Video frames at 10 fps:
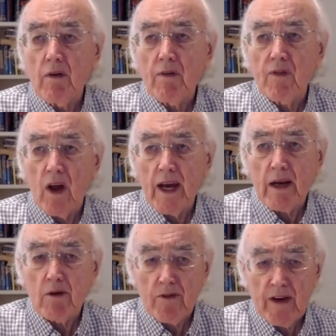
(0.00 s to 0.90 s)
flying
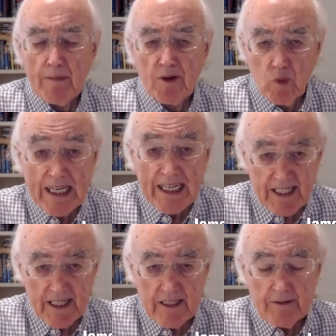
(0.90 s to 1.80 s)
would have happened when it
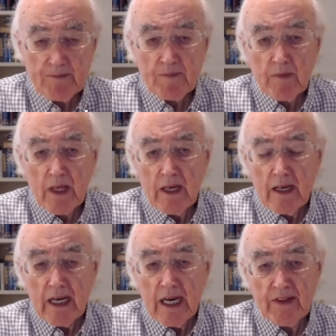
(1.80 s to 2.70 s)
did,
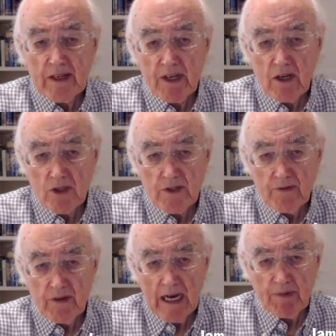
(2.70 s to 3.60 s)
and then because of
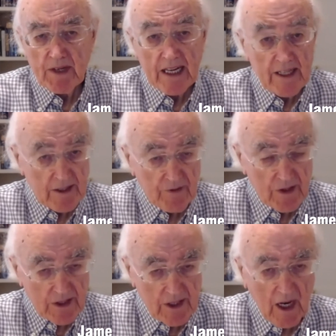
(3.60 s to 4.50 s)
happening at a
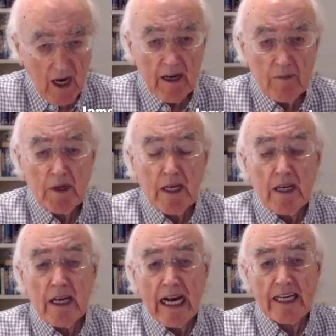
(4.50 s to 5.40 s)
different time,
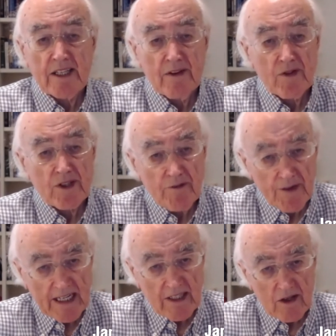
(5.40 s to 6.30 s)
had a different
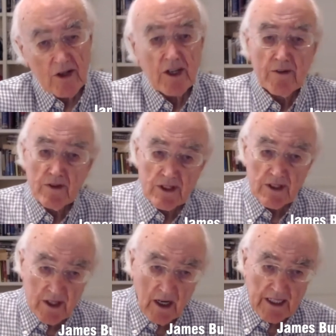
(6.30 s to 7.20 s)
effect on a different
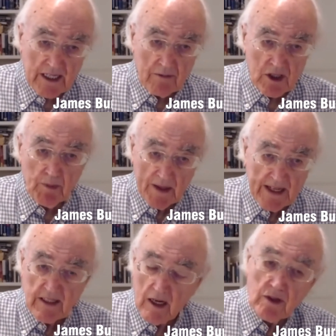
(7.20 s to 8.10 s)
society, which by
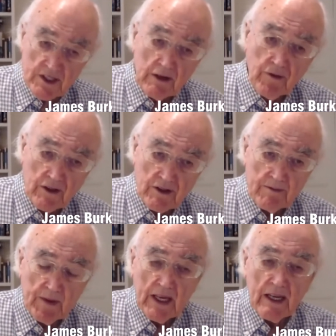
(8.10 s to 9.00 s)
that time was different.
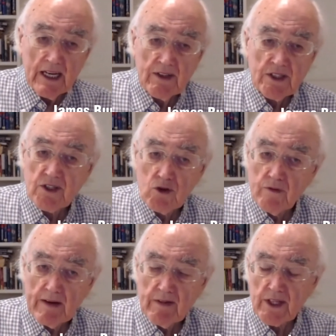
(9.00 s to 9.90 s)
And this is true of
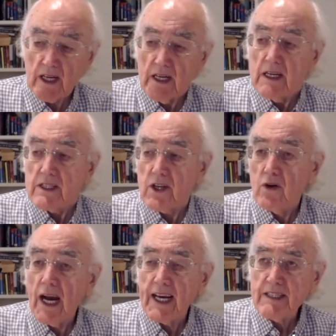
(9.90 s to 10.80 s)
everything. So I
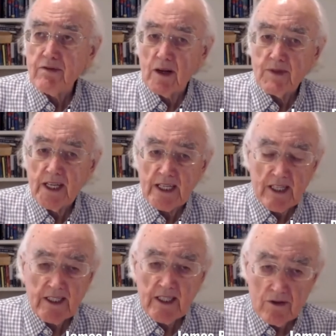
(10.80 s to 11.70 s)
guess what I'm saying is I
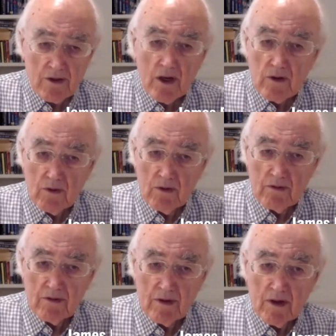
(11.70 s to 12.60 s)
don't know
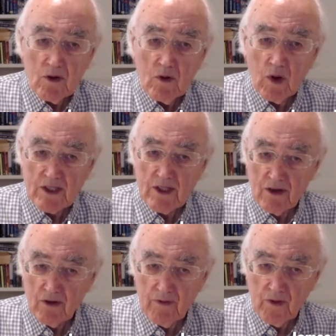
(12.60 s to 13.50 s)
what to
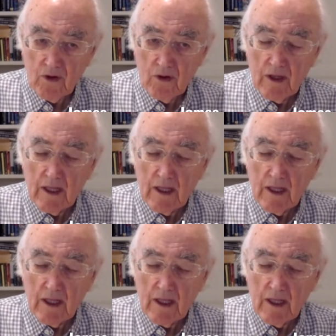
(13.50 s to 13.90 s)
look for.